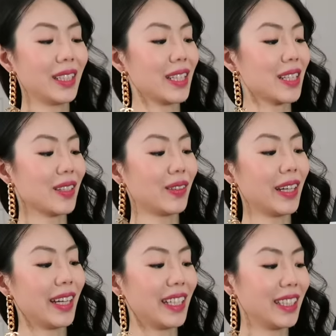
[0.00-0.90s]
Let's go
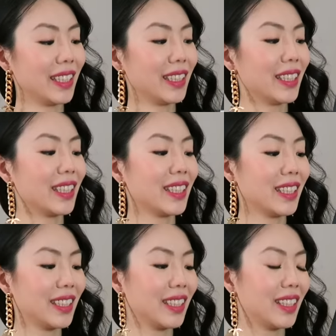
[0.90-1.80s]
ahead and
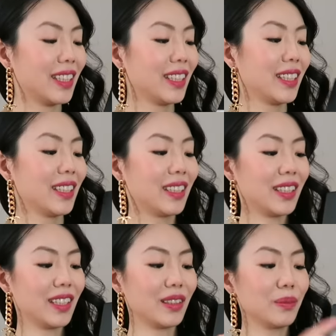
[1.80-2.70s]

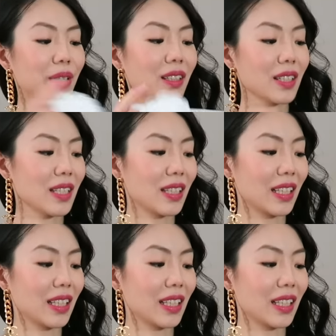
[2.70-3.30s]
unbox